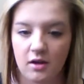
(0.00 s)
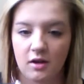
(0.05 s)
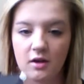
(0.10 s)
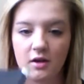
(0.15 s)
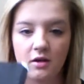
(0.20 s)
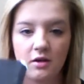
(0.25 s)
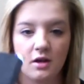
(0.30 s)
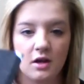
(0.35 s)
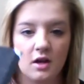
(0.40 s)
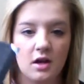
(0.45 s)
of
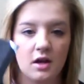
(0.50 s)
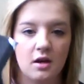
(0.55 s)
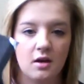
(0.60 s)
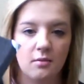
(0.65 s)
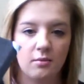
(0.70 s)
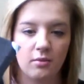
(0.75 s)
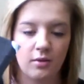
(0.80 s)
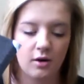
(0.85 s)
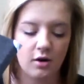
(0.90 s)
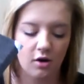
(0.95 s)
here,
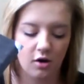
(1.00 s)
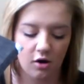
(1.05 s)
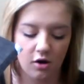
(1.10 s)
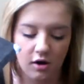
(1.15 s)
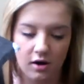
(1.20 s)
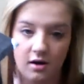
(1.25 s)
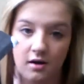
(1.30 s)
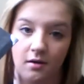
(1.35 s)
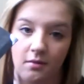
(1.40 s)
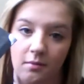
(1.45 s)
put it
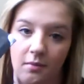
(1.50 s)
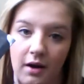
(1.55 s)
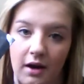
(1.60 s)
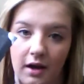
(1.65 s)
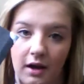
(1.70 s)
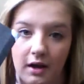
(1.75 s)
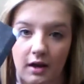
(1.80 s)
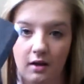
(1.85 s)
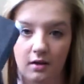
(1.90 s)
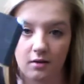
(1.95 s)
on
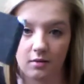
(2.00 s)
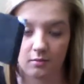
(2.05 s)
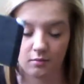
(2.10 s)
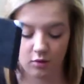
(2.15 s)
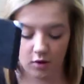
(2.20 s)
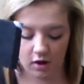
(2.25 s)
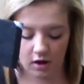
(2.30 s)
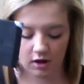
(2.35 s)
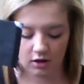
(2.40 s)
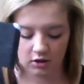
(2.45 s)
my
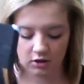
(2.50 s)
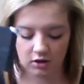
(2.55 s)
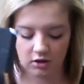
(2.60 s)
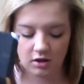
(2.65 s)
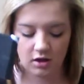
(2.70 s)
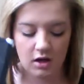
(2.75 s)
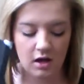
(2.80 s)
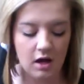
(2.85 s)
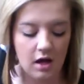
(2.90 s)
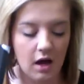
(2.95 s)

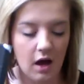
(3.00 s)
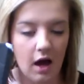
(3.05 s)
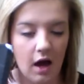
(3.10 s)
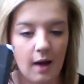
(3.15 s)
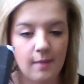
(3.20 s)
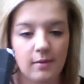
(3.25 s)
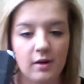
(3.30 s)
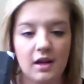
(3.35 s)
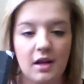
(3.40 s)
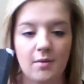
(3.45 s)
brush.
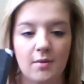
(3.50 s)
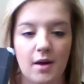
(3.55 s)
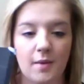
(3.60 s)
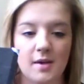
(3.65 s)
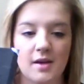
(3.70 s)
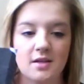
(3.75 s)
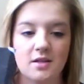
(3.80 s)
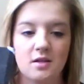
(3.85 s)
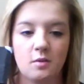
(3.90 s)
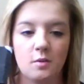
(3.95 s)
I'm going to get my
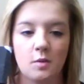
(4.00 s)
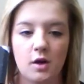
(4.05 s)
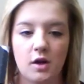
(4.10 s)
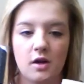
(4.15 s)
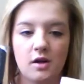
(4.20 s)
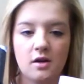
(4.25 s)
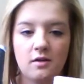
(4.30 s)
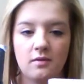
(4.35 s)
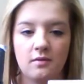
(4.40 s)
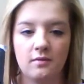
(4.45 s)
piece of
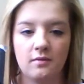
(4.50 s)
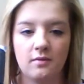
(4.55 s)
wood.